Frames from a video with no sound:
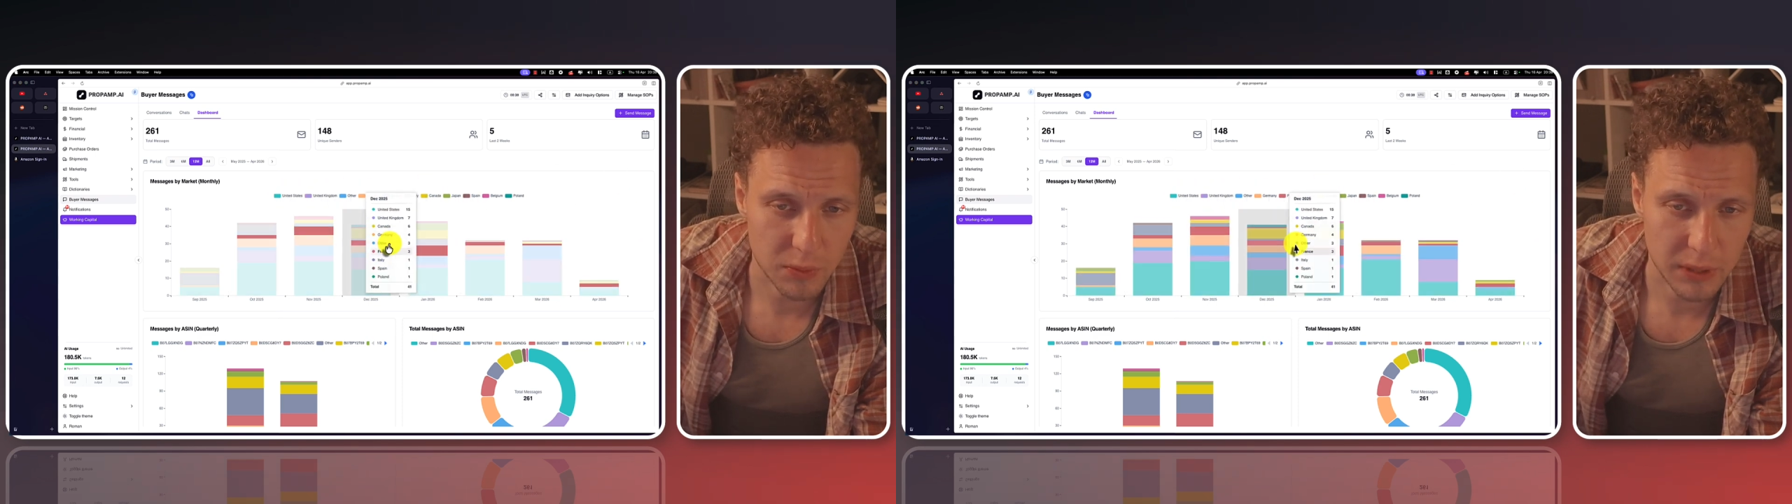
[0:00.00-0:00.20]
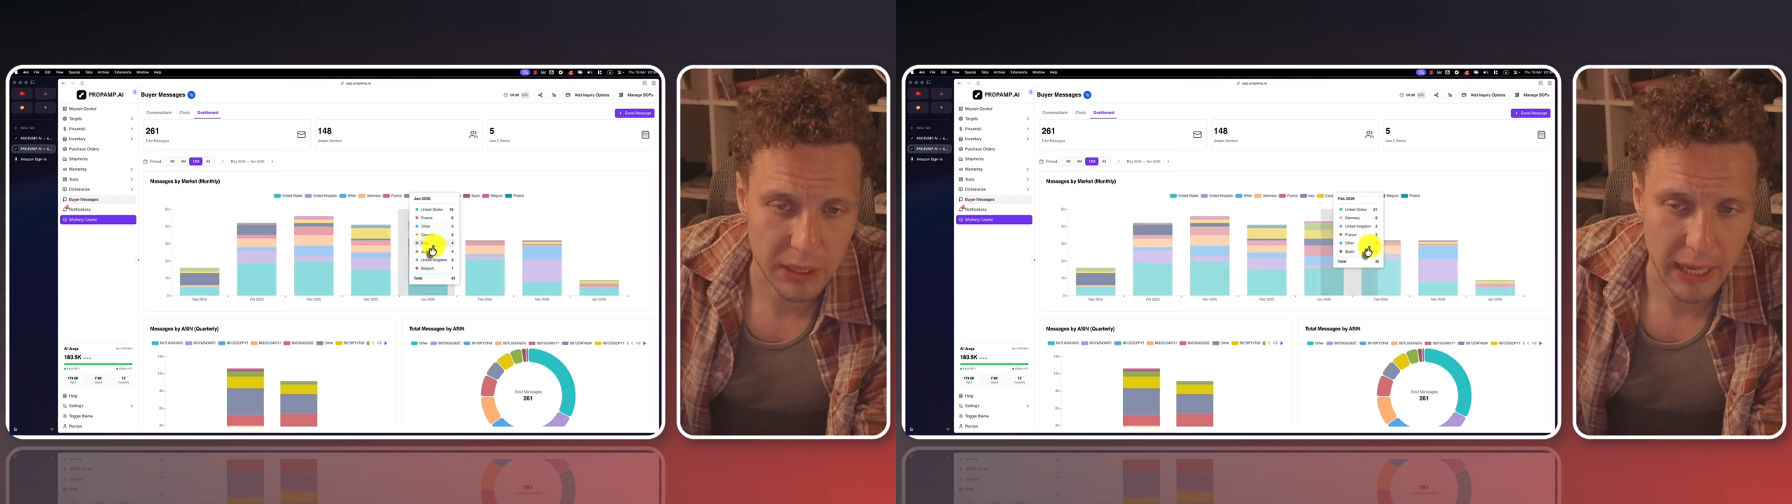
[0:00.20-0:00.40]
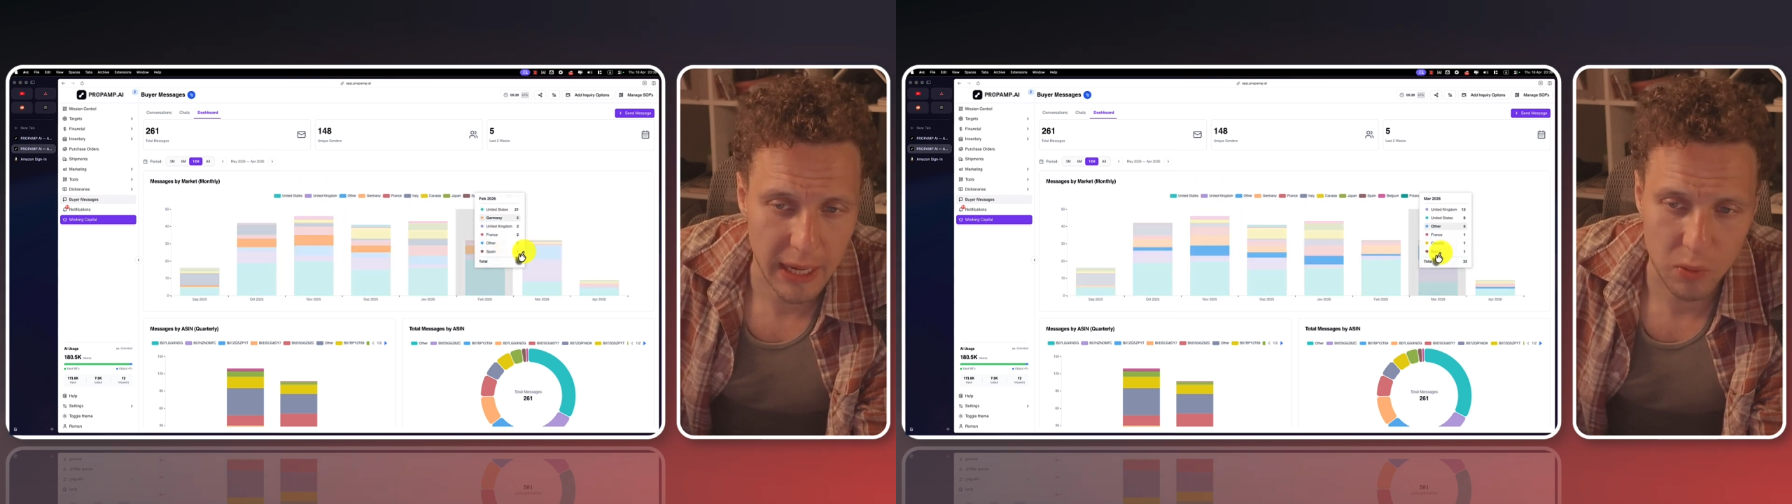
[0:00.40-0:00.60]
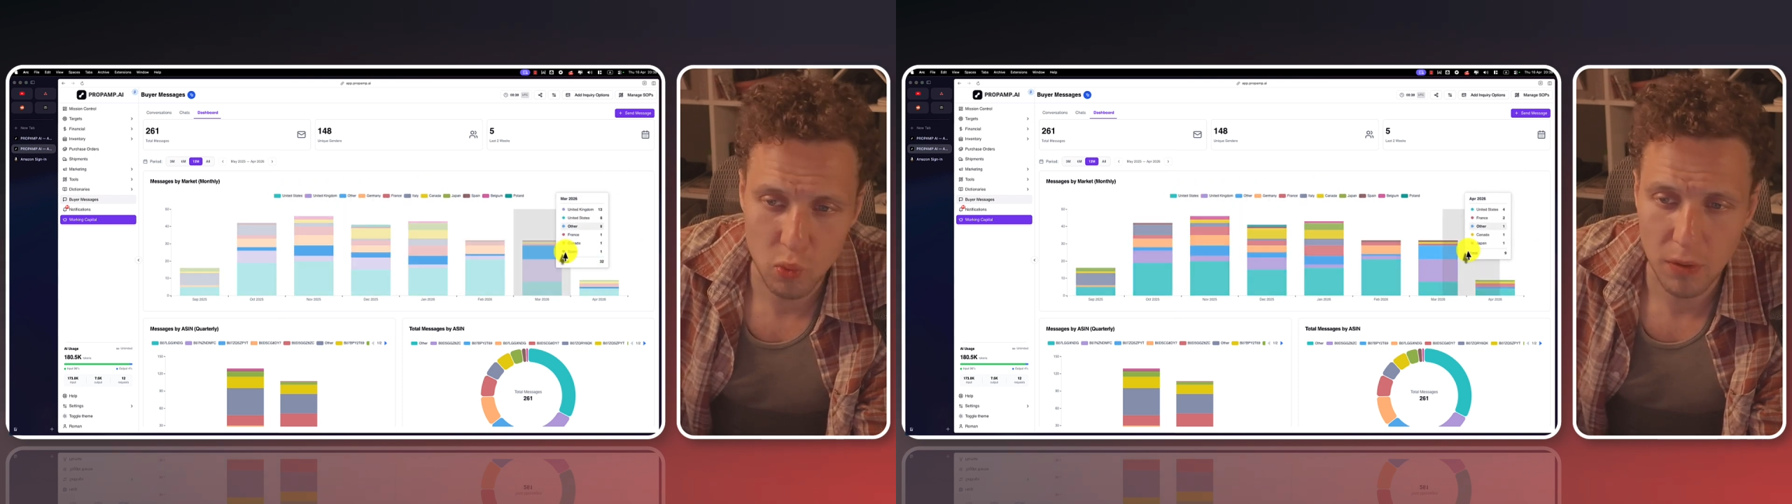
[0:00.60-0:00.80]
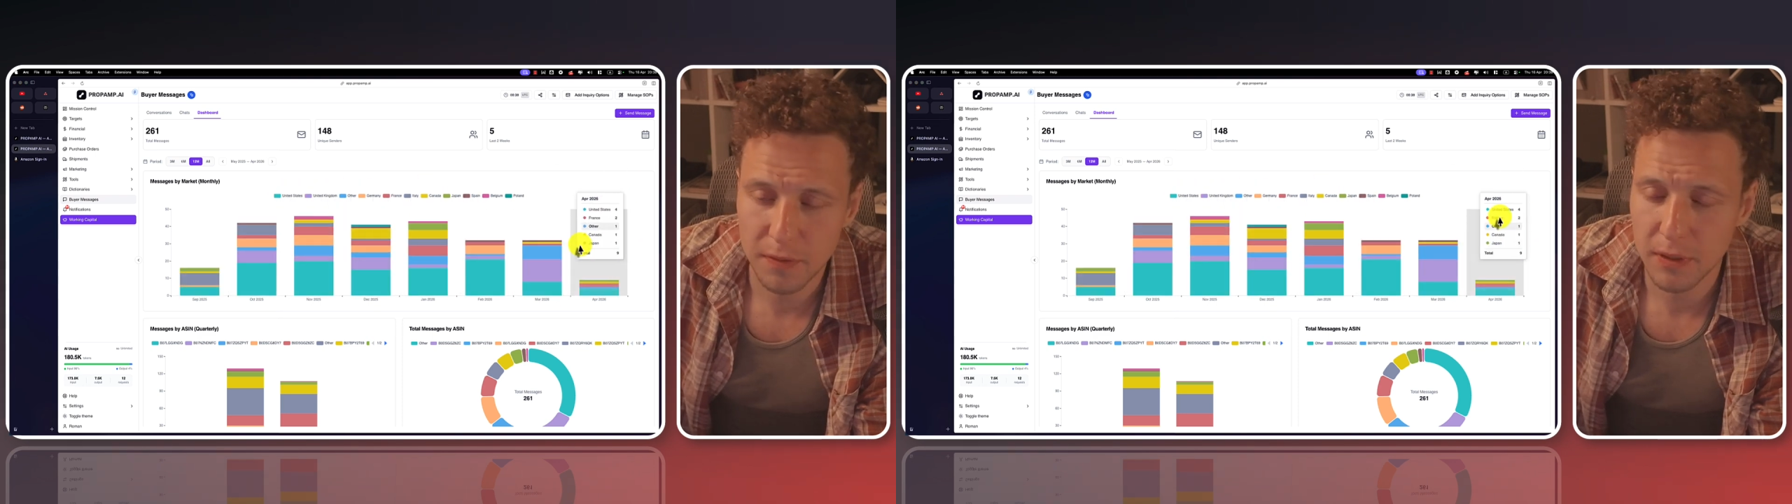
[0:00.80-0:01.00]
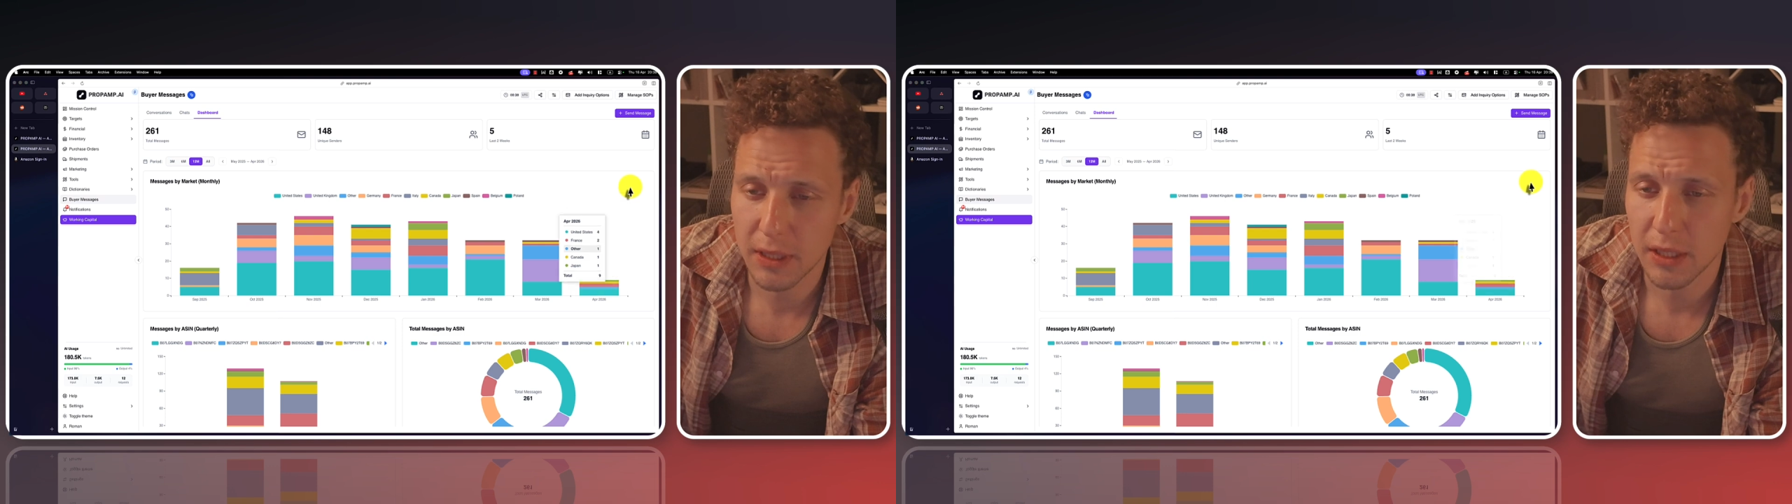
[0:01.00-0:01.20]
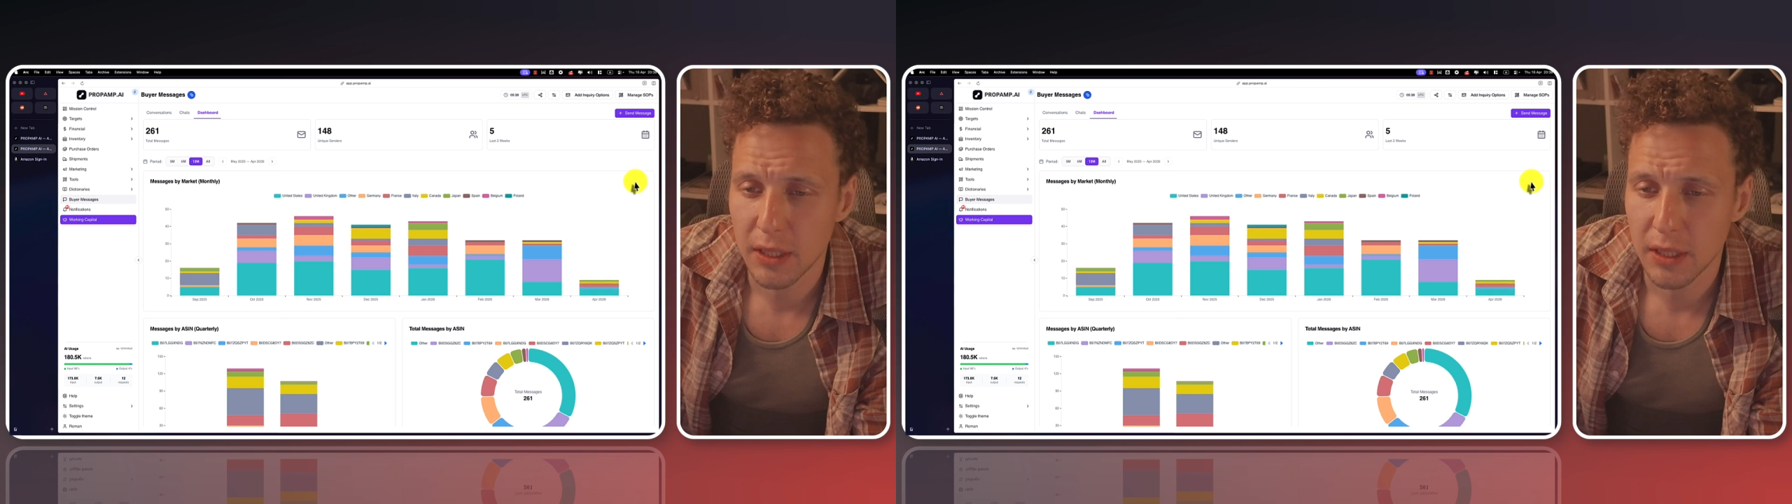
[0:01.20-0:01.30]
we get roughly